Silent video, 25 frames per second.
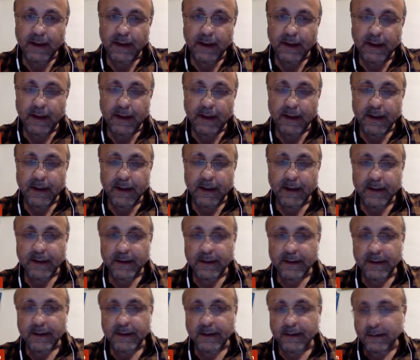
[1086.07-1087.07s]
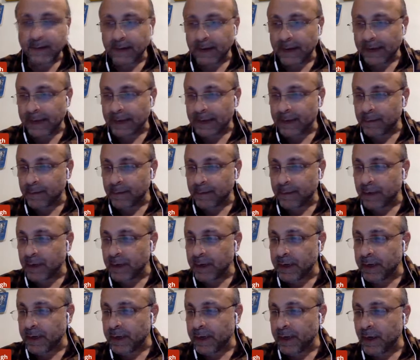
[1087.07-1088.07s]
and an
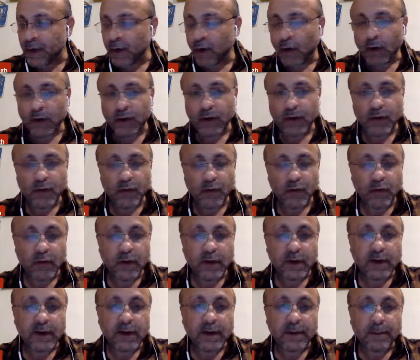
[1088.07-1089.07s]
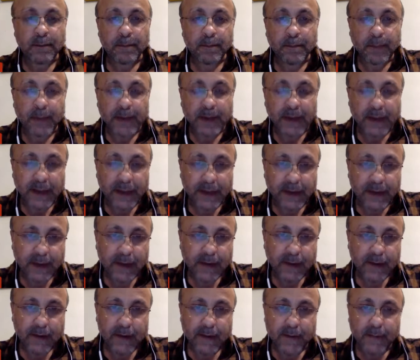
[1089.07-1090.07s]
ability not to complain,